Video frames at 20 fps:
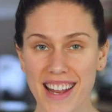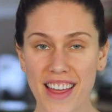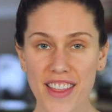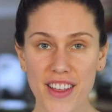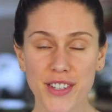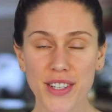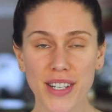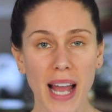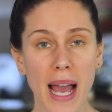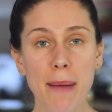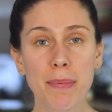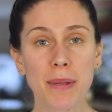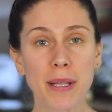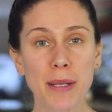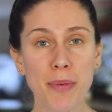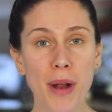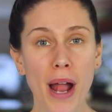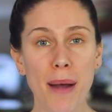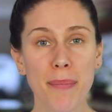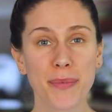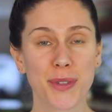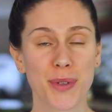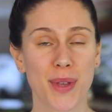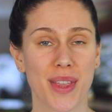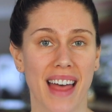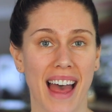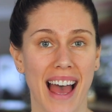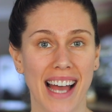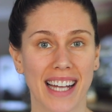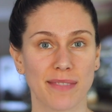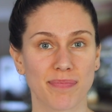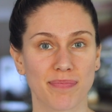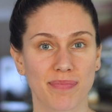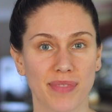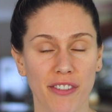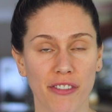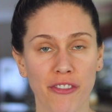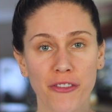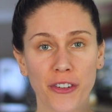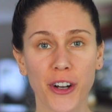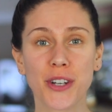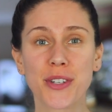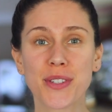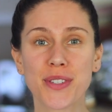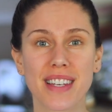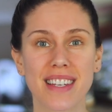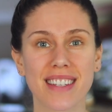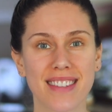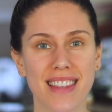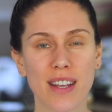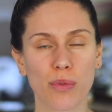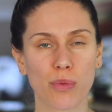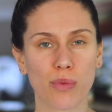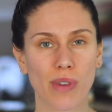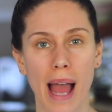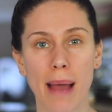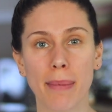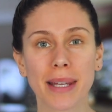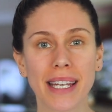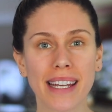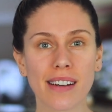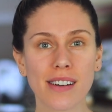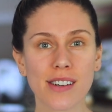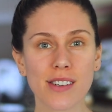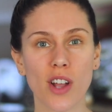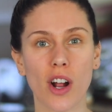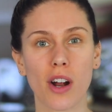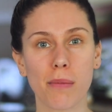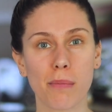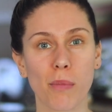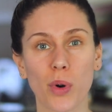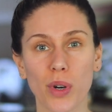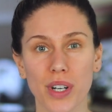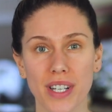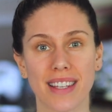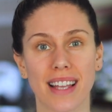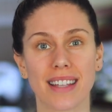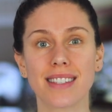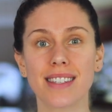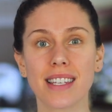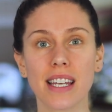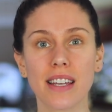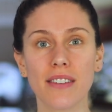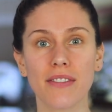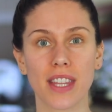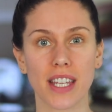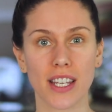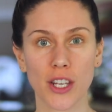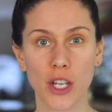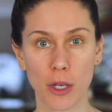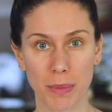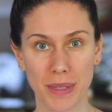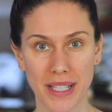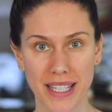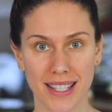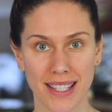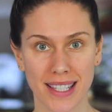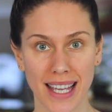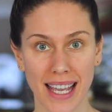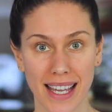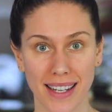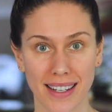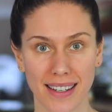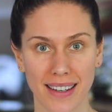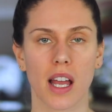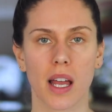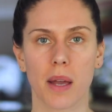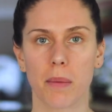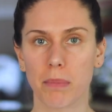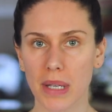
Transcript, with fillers: there's a couple of problems with that. The first is that rabbit ears are more sensitive than human skin,